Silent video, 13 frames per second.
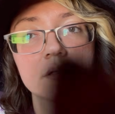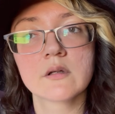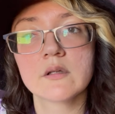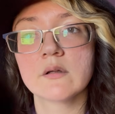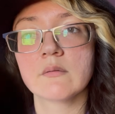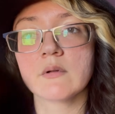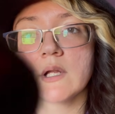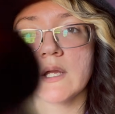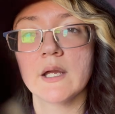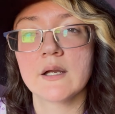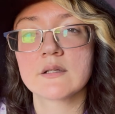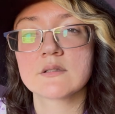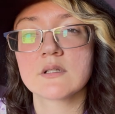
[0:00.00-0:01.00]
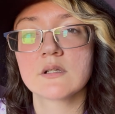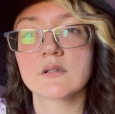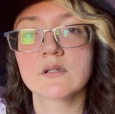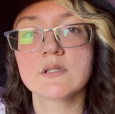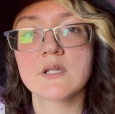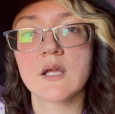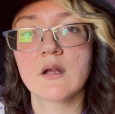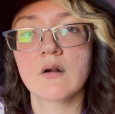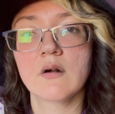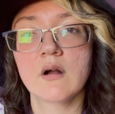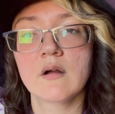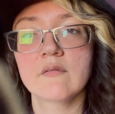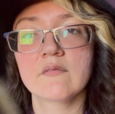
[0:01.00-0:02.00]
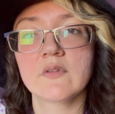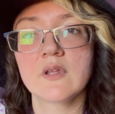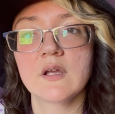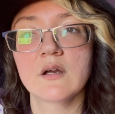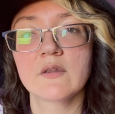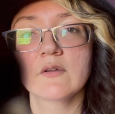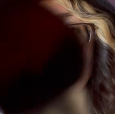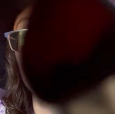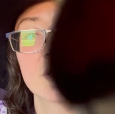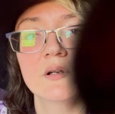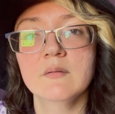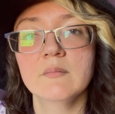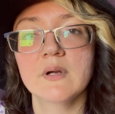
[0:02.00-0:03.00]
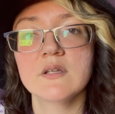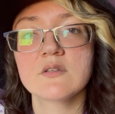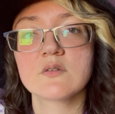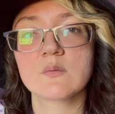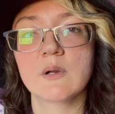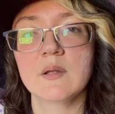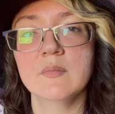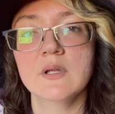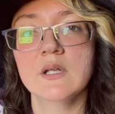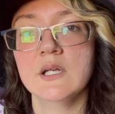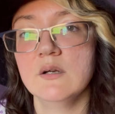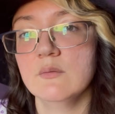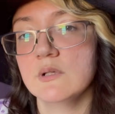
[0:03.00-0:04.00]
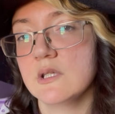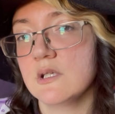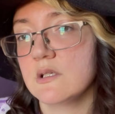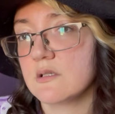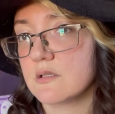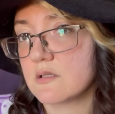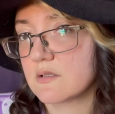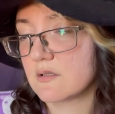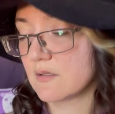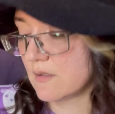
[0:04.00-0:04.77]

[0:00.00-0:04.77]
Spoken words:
don't want to accidentally take off the other one by swiping now with this.